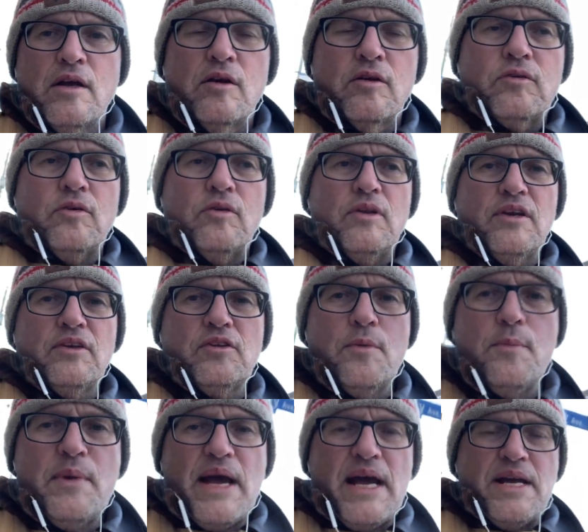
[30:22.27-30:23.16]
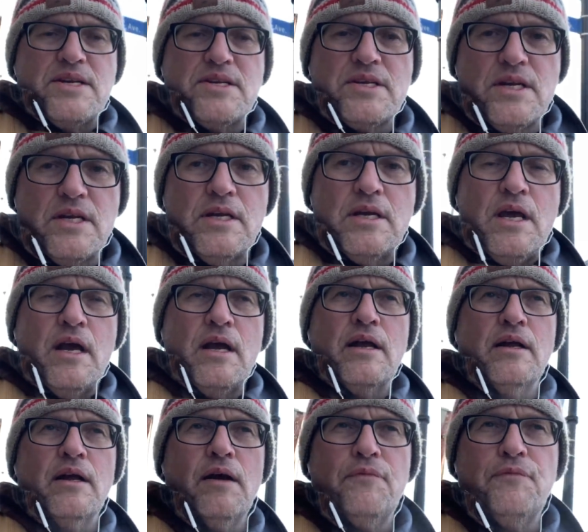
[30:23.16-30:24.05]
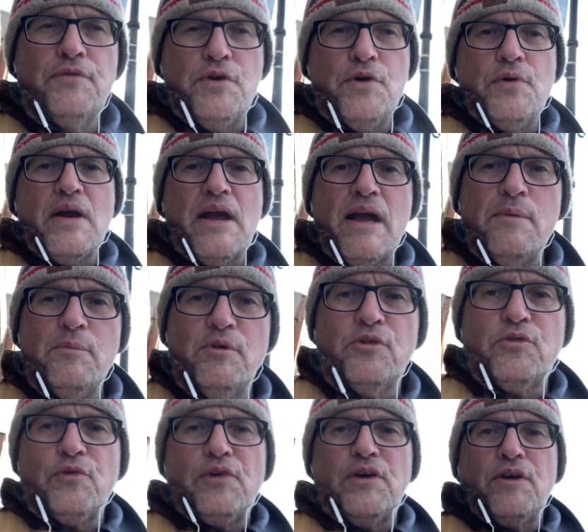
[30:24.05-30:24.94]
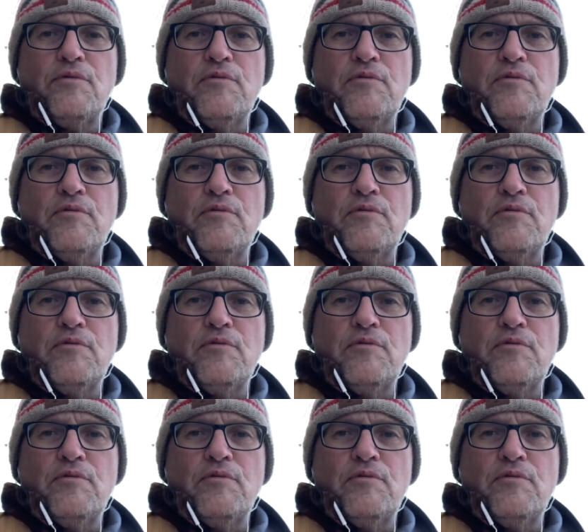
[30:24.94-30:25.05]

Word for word: So let's imagine a few atmospheric